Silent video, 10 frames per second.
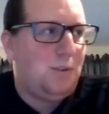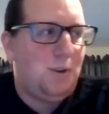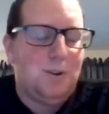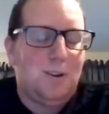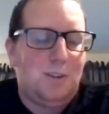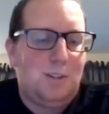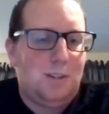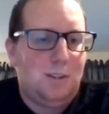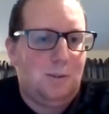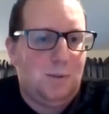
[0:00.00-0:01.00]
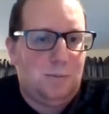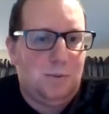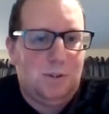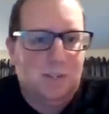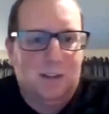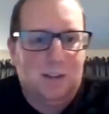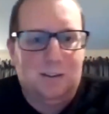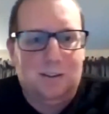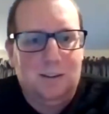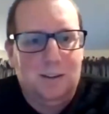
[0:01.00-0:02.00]
give kudos to Louis Musi
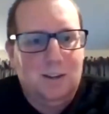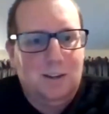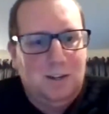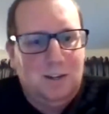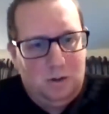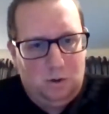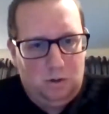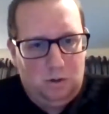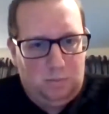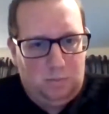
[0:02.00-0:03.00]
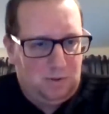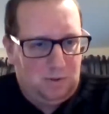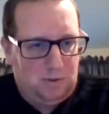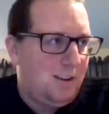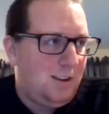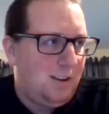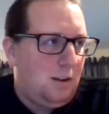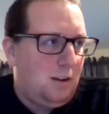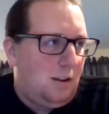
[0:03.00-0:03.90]
and all the people involved in that.